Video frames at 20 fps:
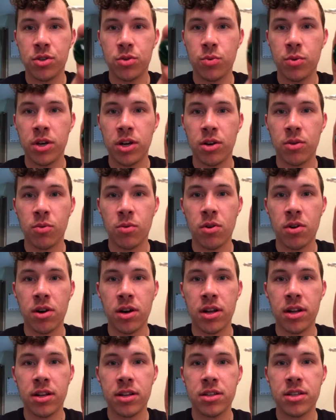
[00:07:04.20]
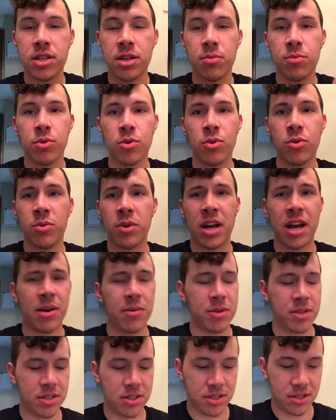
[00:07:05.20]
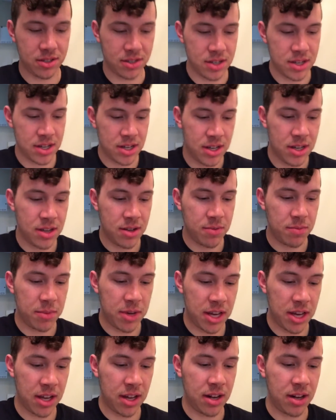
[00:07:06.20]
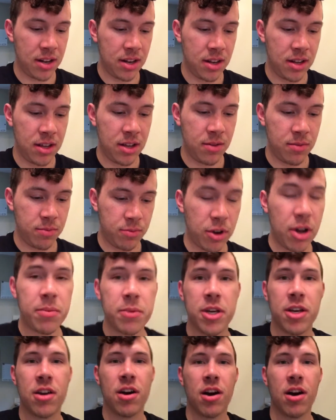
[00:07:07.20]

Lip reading: We Are One symbol when I was, man, probably in